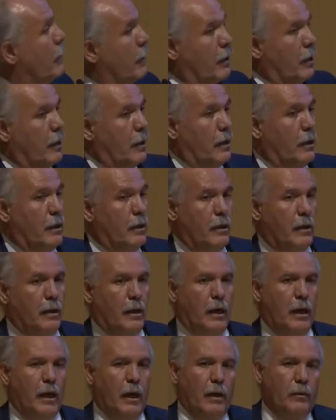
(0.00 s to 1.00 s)

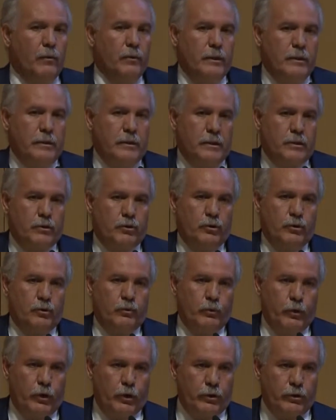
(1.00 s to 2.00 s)
How this could
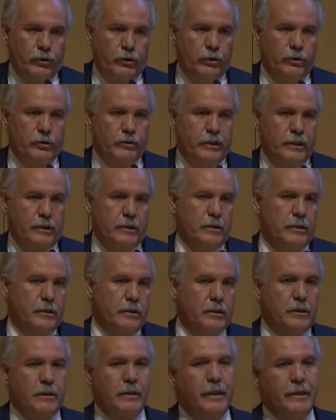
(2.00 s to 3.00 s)
work? Just this
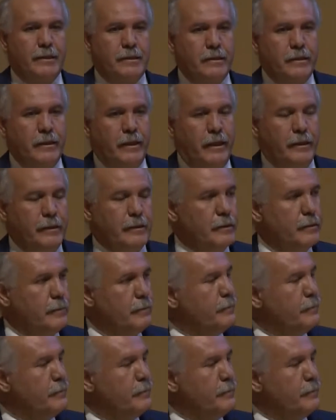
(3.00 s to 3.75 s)
is the last slide.